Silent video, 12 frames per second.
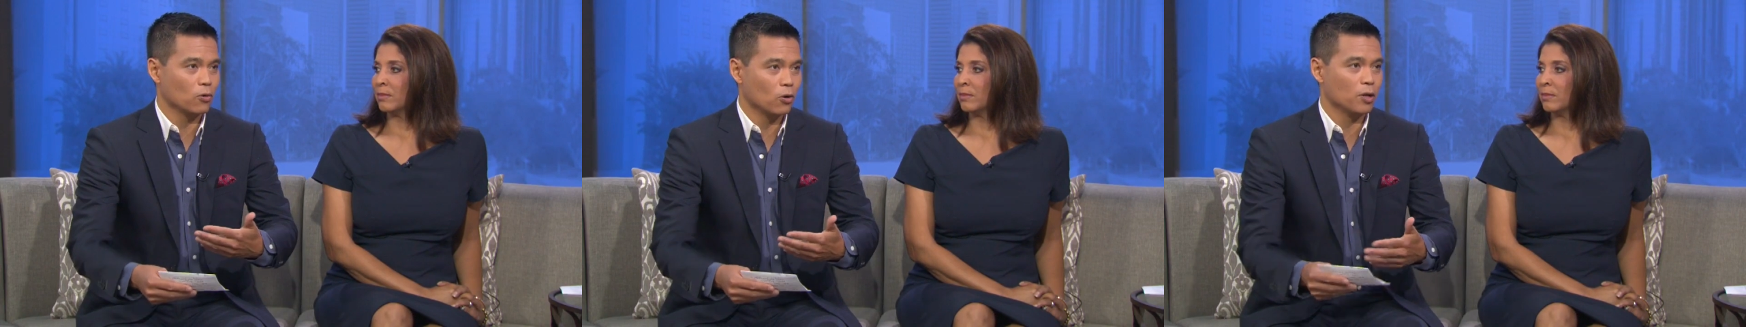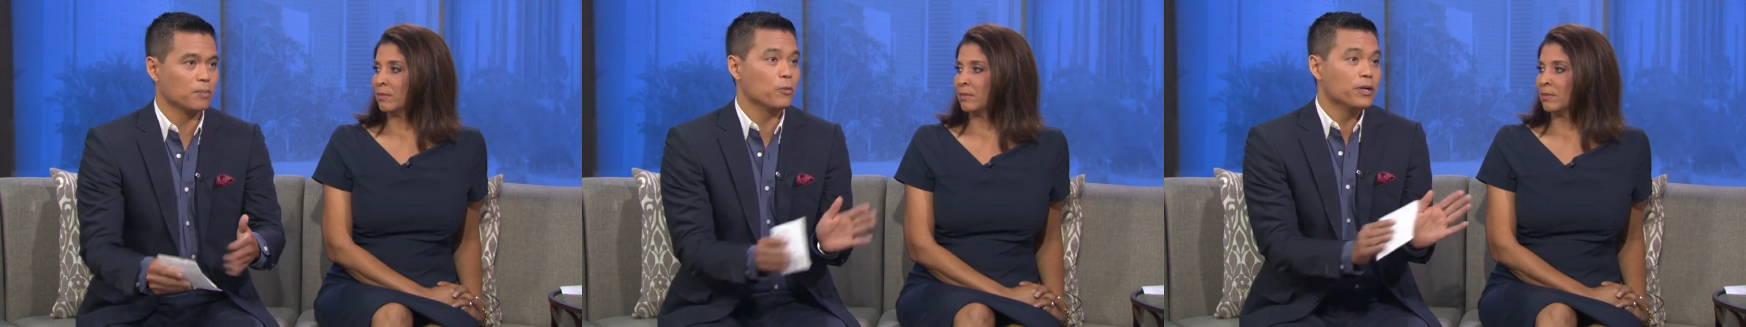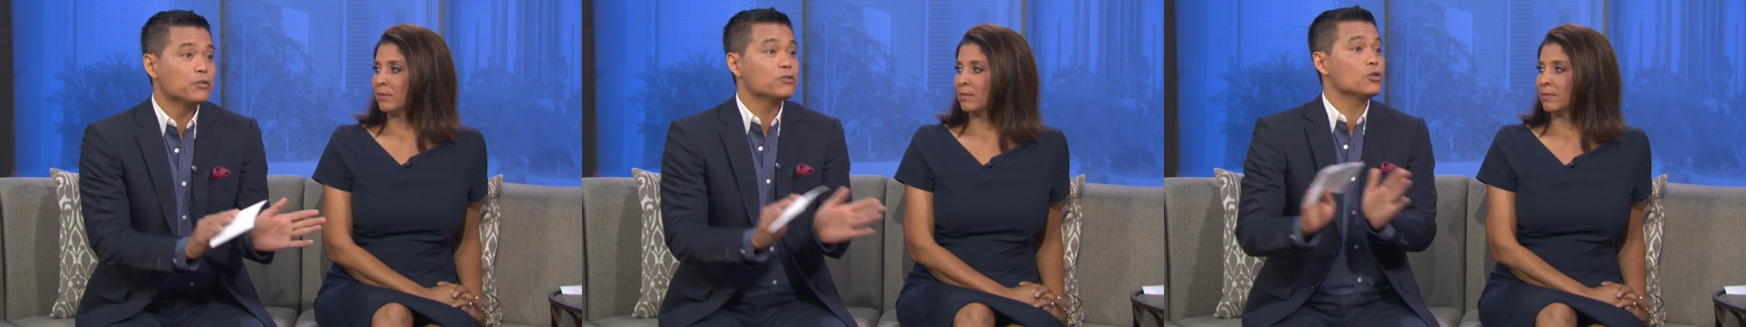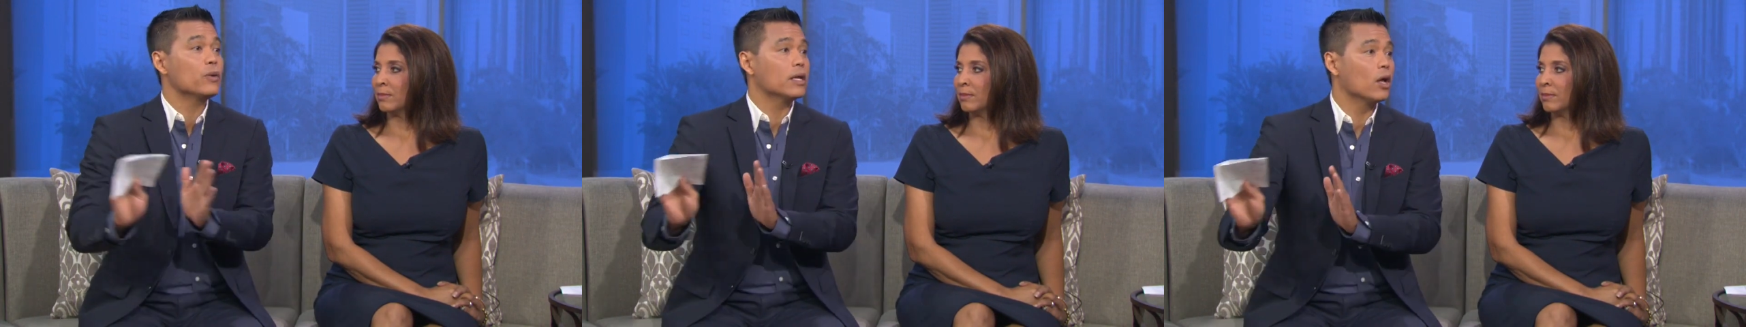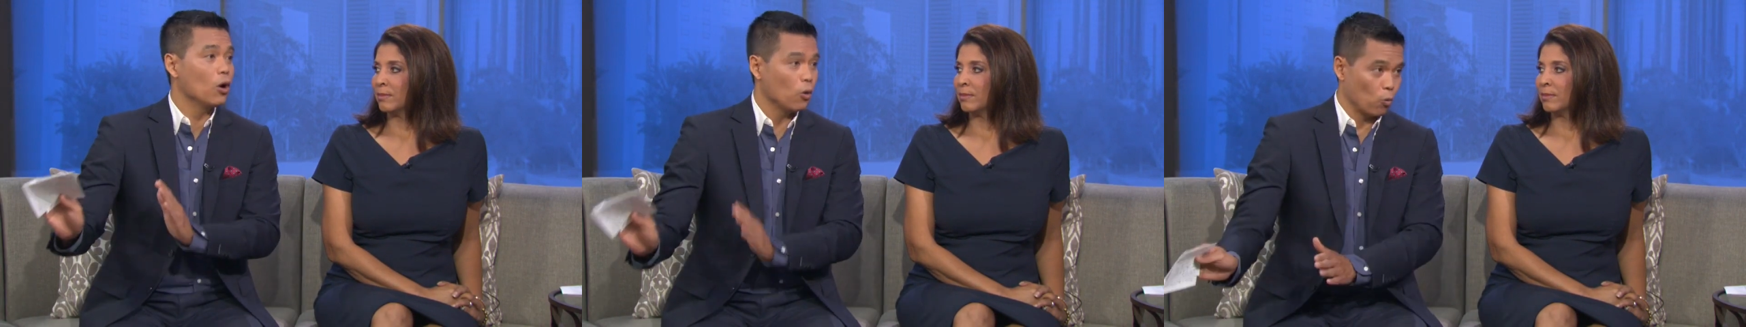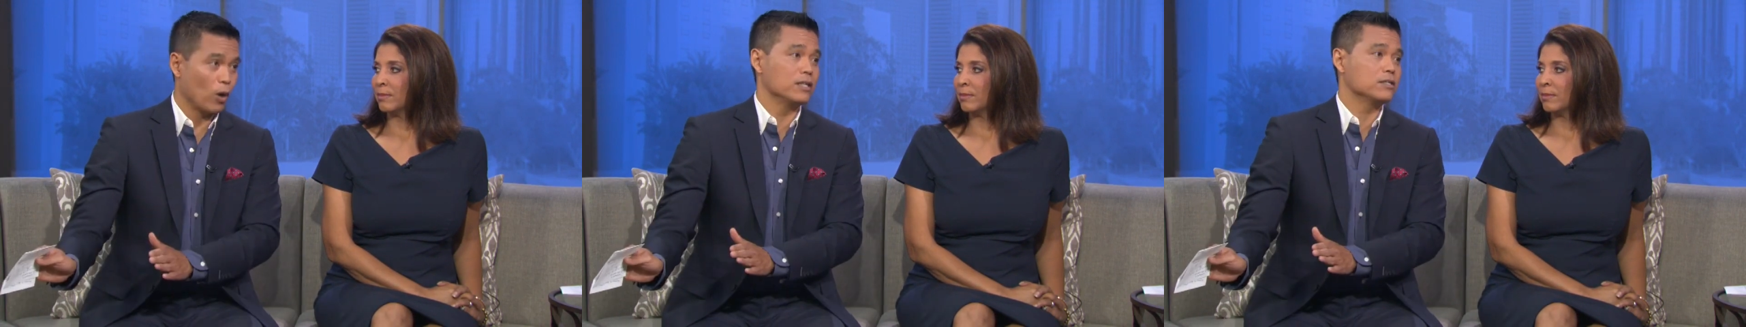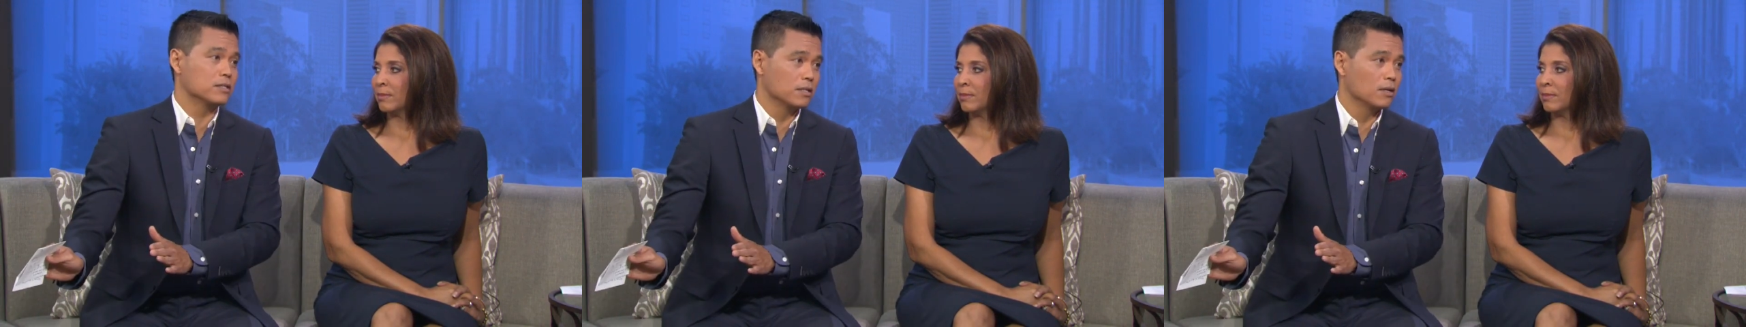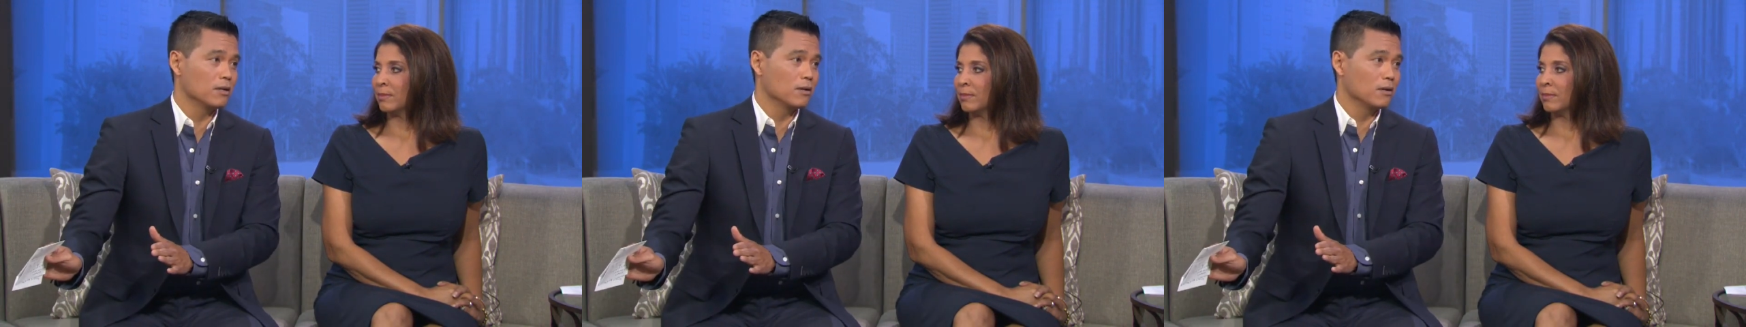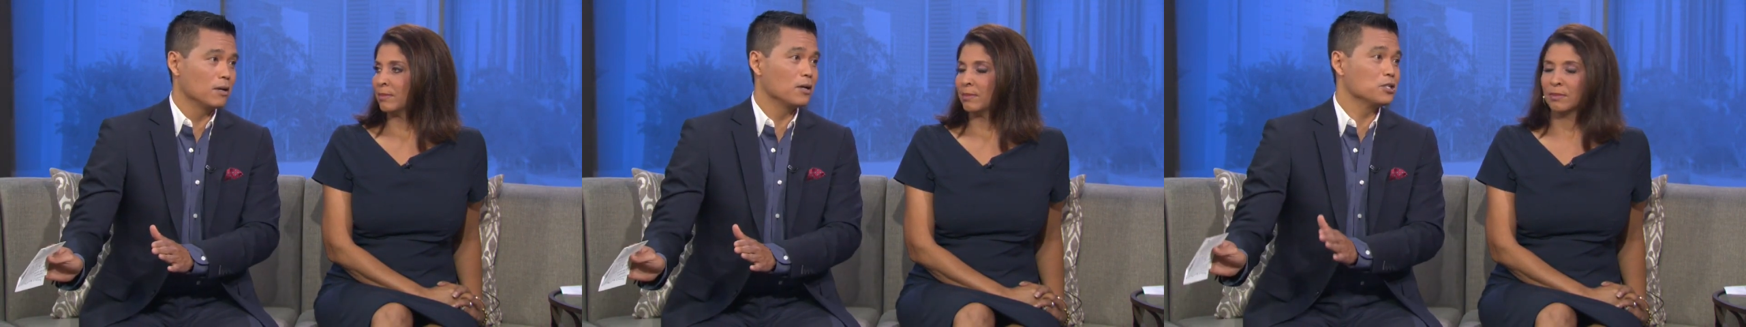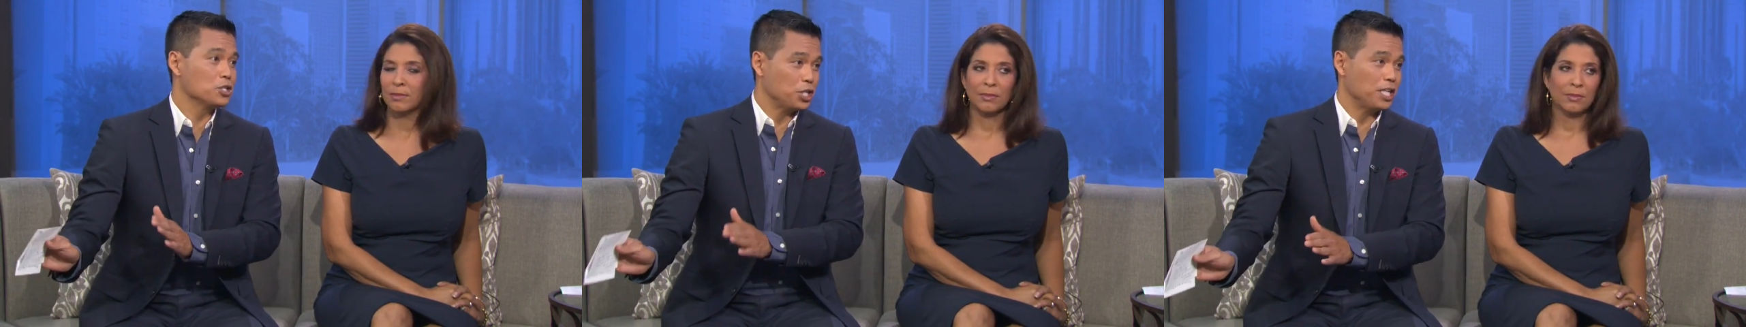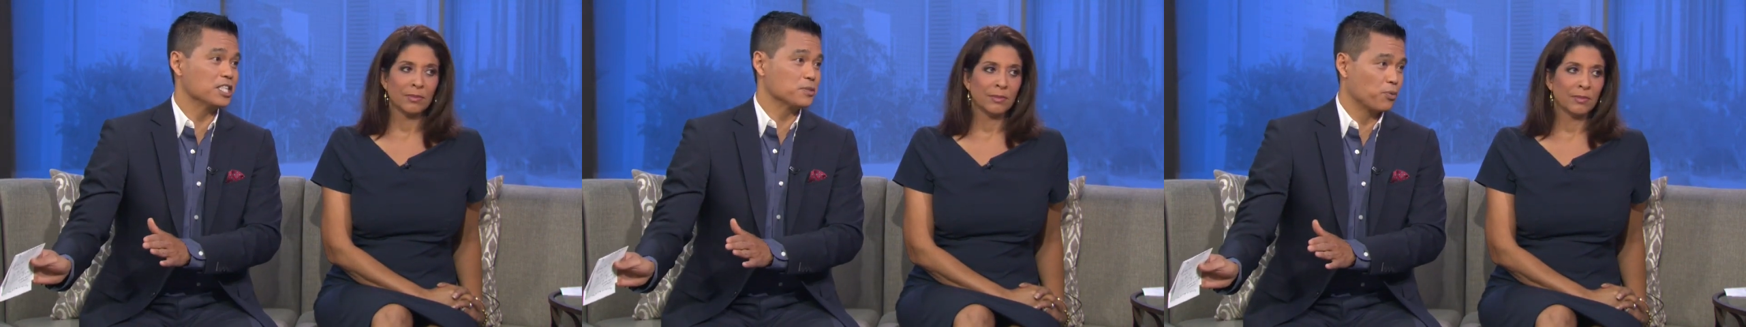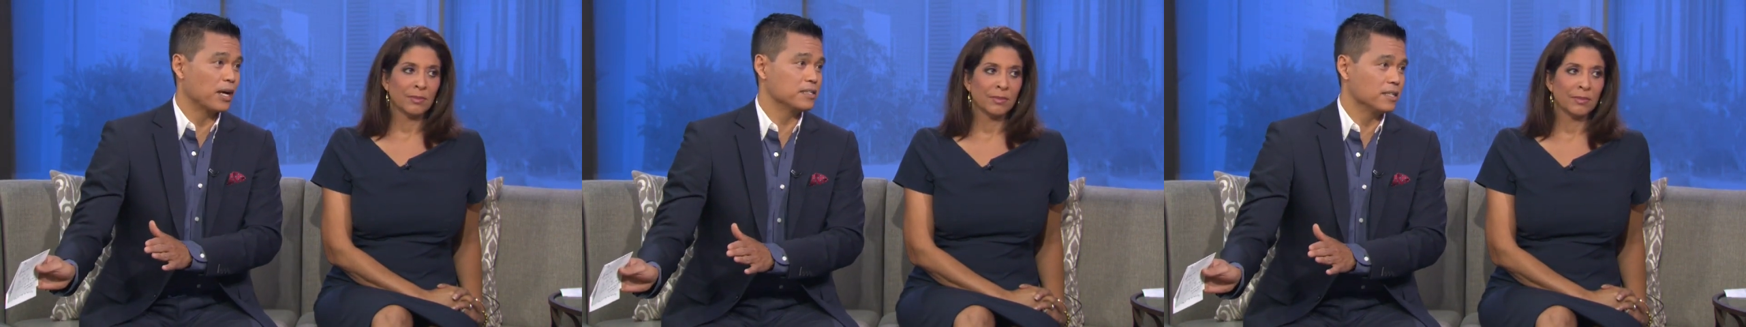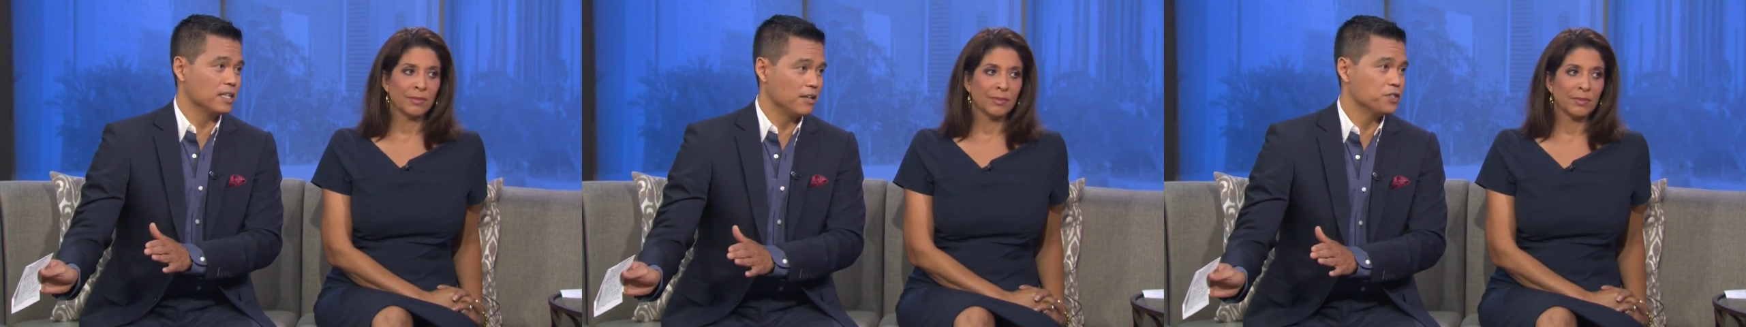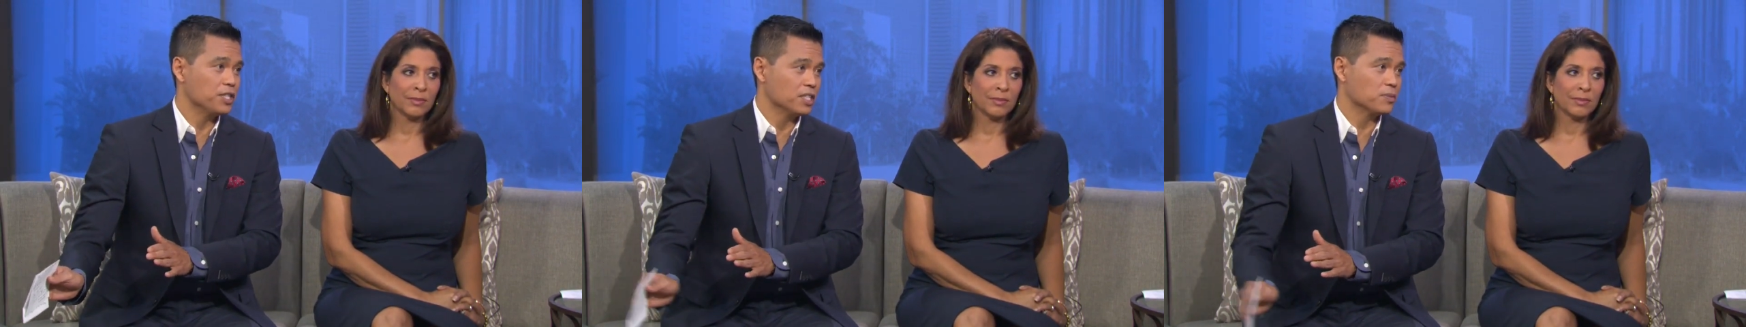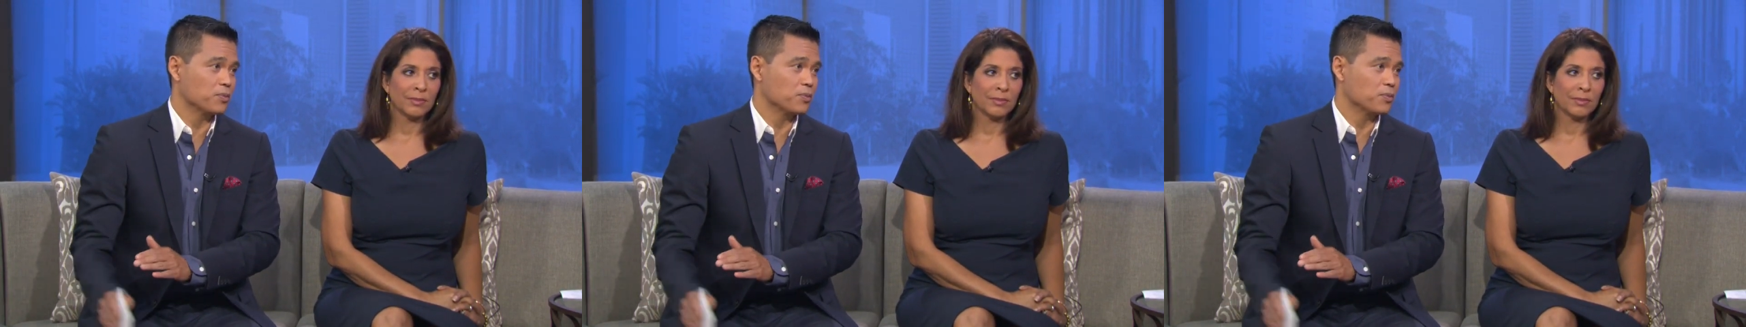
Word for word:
Speaker 1: rolling. But we'll do it once yeah. She is president, if well, she is